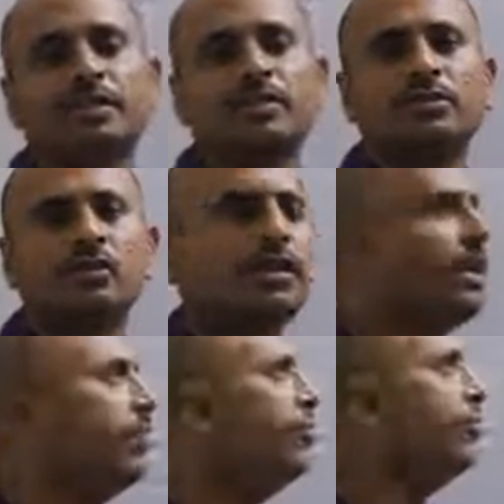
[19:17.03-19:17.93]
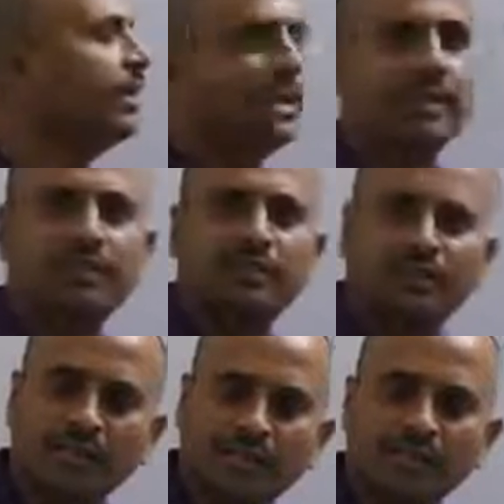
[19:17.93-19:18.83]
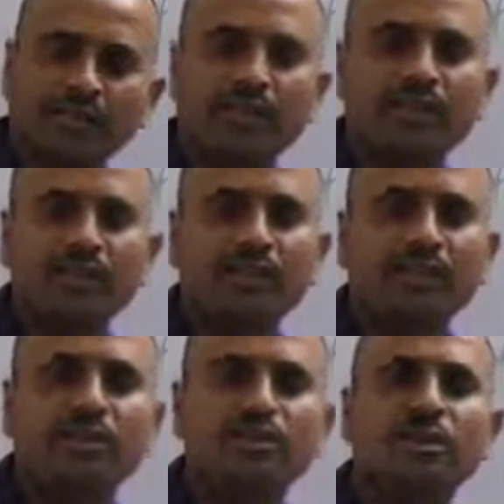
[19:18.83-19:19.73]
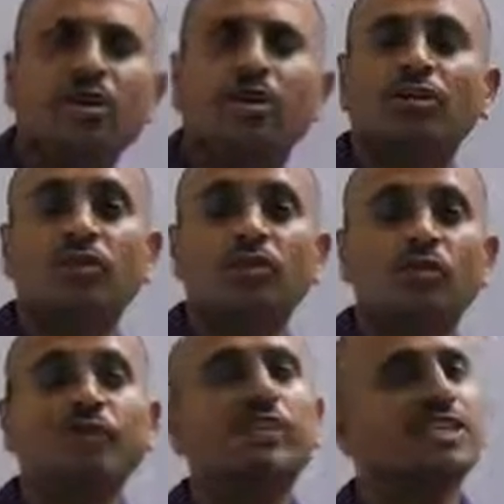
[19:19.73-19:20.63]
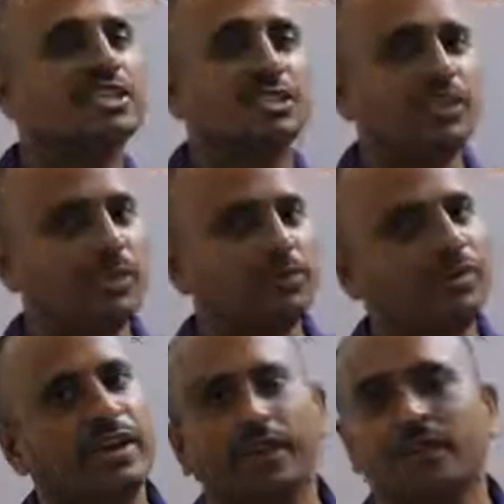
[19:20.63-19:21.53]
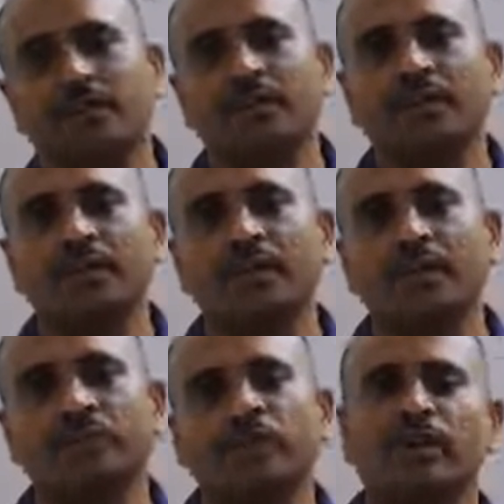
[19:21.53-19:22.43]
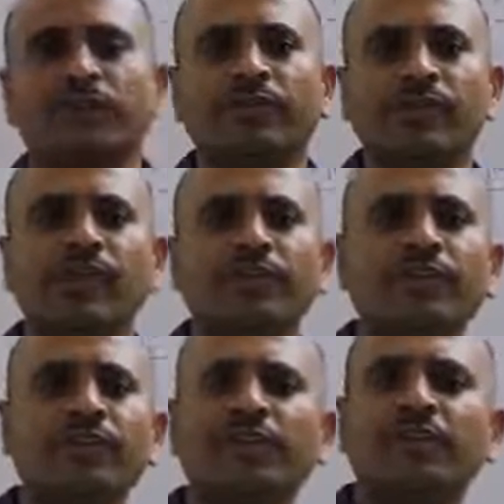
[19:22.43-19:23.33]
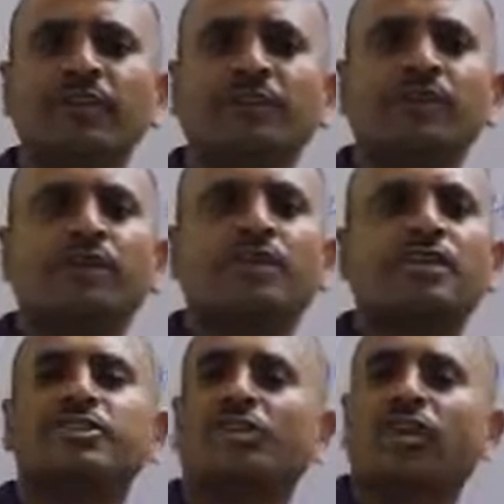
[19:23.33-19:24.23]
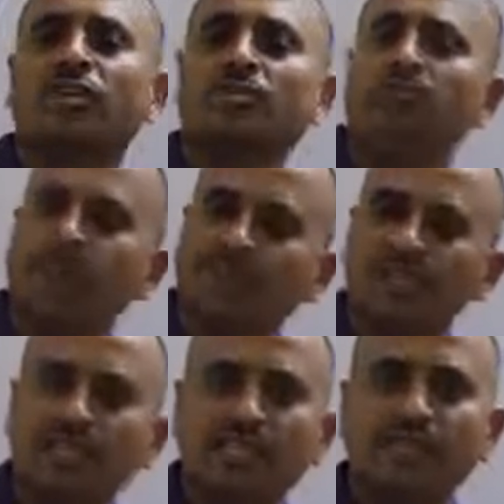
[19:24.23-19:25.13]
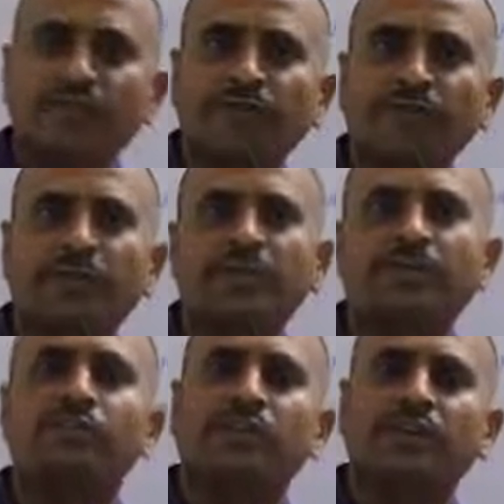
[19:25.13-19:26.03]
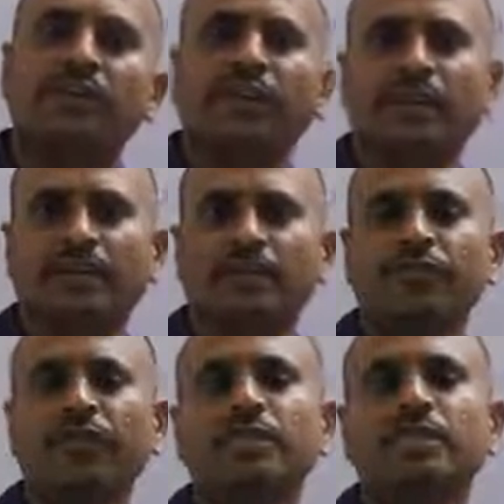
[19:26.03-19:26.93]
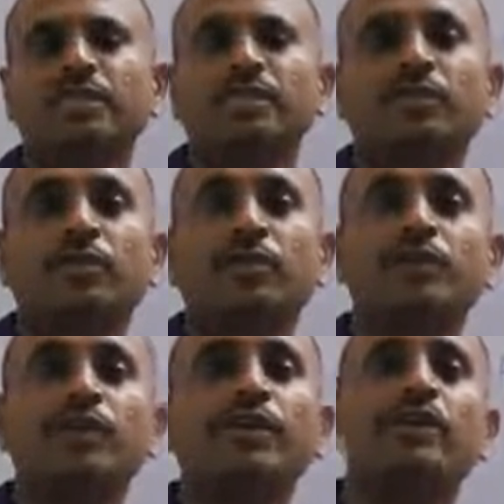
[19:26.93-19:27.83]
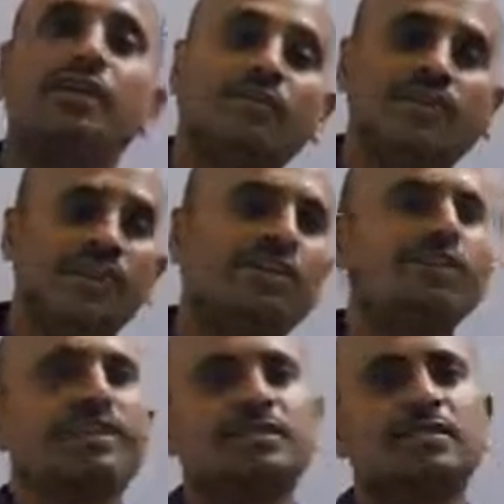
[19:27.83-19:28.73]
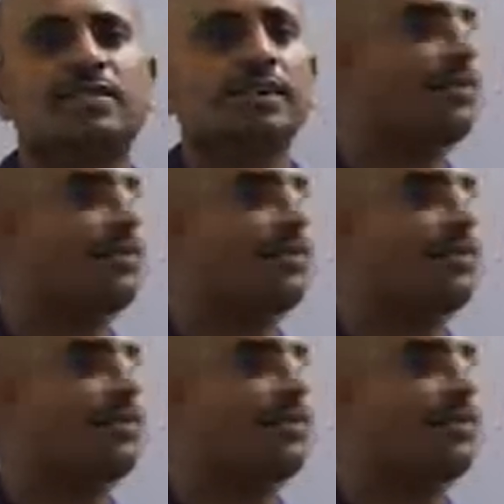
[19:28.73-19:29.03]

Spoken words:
So every living thing does not move in the same way. So every living thing does not move in the same way. So different living things will move in different ways.